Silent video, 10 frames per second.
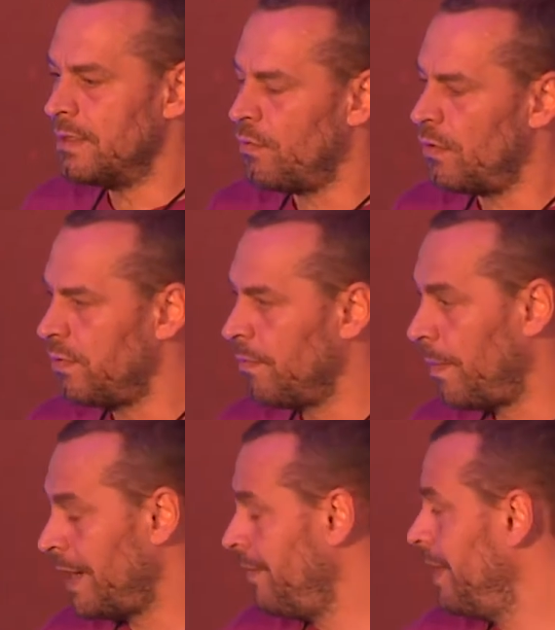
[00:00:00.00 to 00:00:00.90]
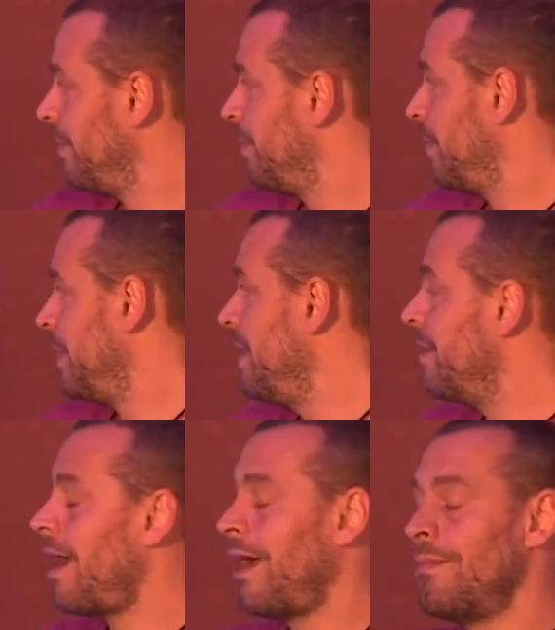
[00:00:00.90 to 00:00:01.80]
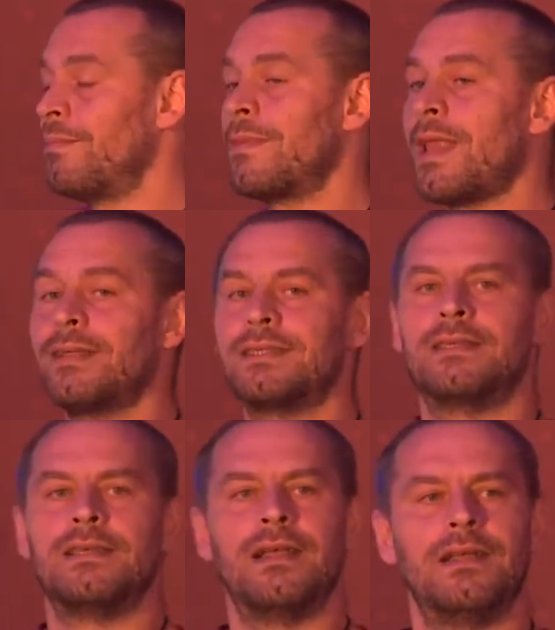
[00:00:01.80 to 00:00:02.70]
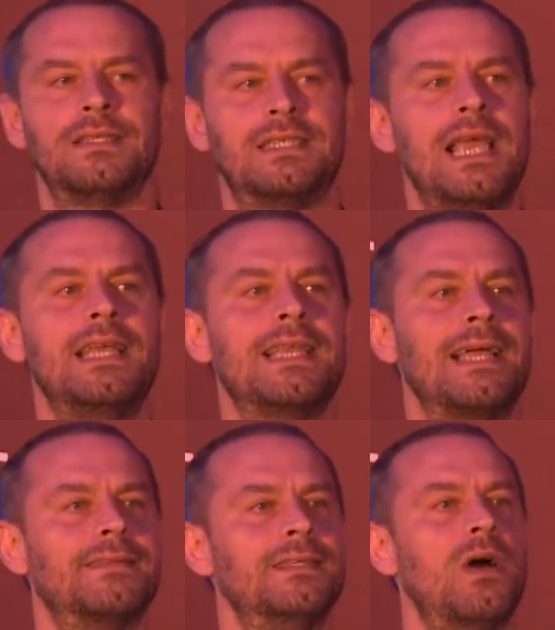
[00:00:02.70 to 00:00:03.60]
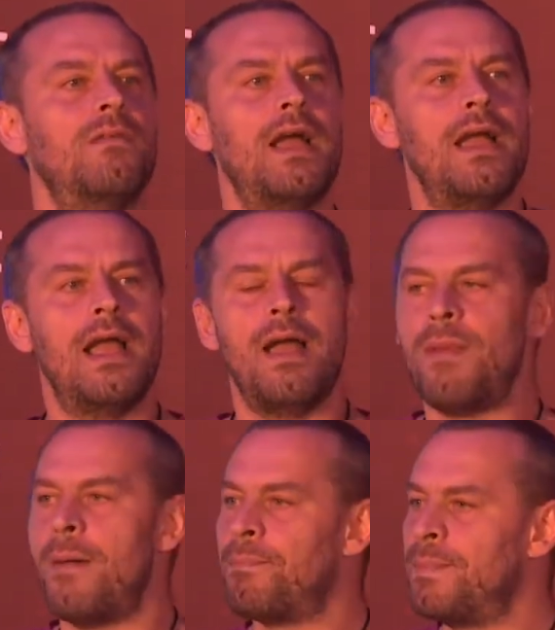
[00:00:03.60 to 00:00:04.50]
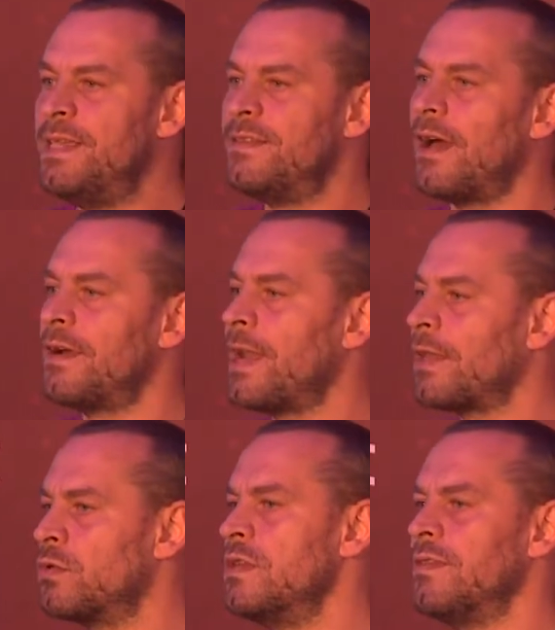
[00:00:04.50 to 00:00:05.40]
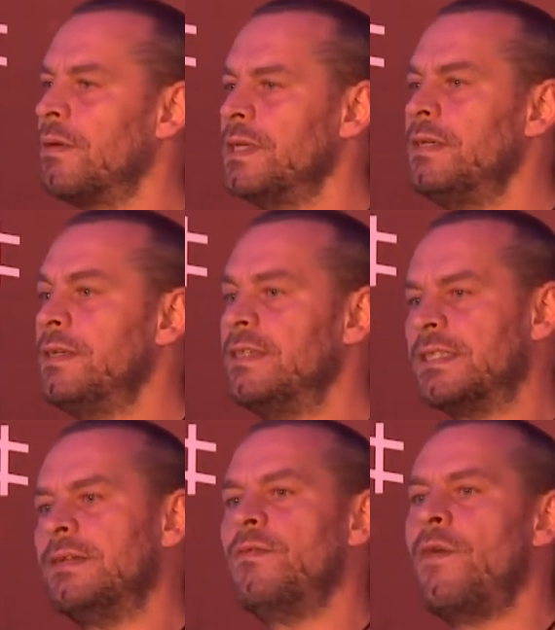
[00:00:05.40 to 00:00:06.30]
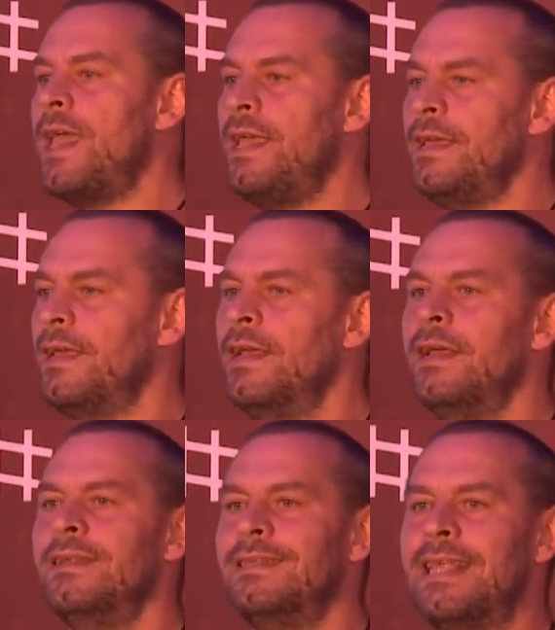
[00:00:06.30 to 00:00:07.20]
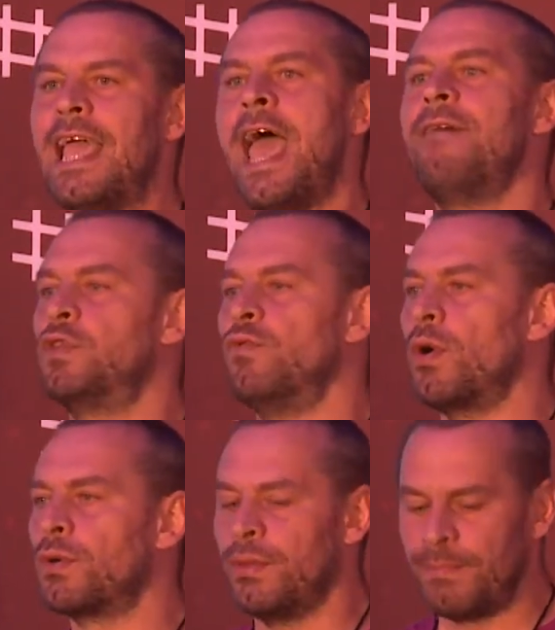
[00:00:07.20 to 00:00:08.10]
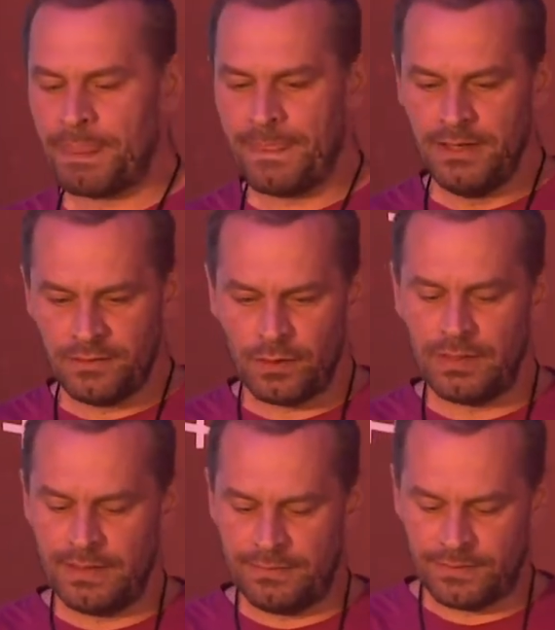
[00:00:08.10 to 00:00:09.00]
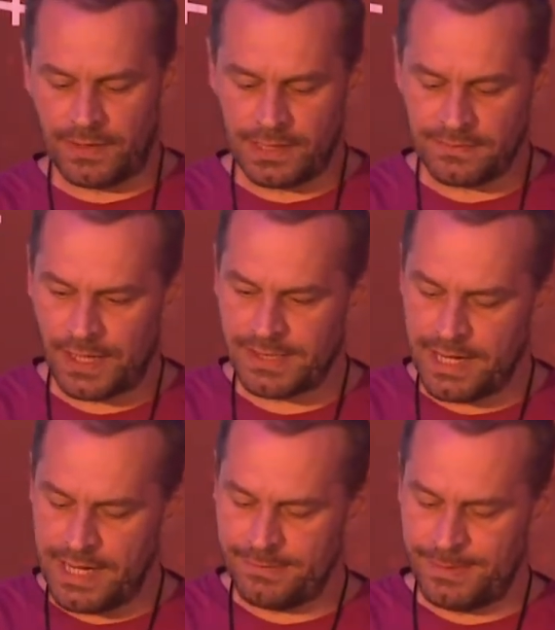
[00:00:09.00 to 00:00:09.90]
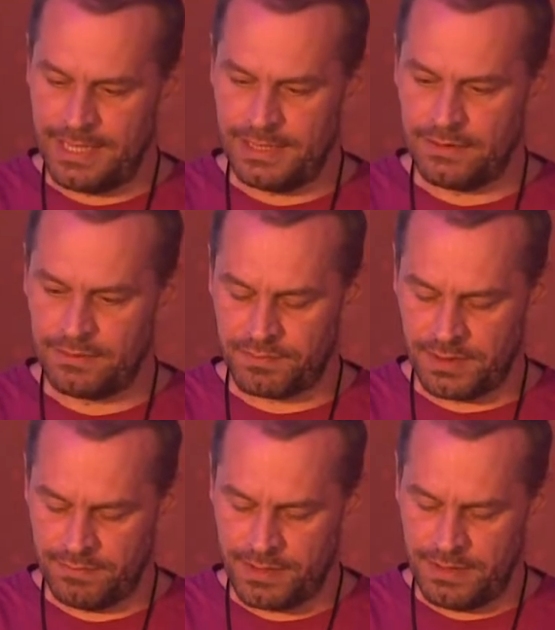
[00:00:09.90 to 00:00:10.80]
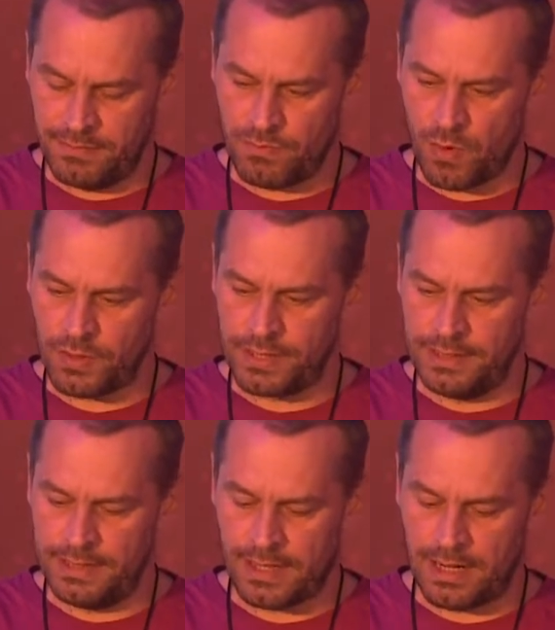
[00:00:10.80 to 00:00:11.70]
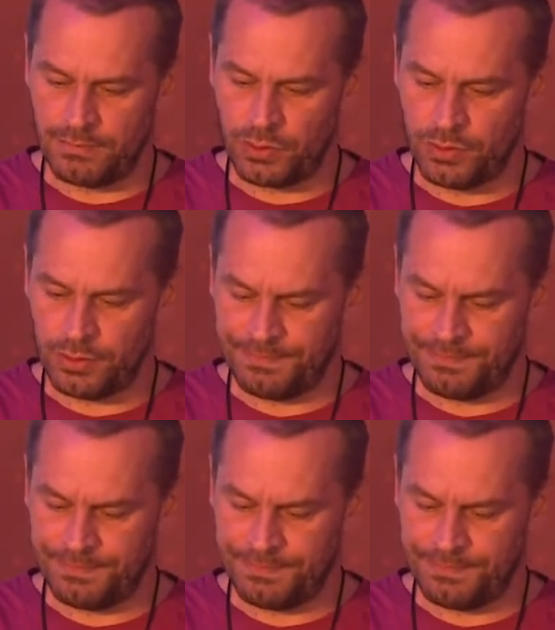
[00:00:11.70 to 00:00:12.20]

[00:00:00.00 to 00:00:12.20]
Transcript: first. By the way, here I'm not saying that MMPs are not doing something. It's the way they have to work. So once I explain it, it will be more clear, I'm sure.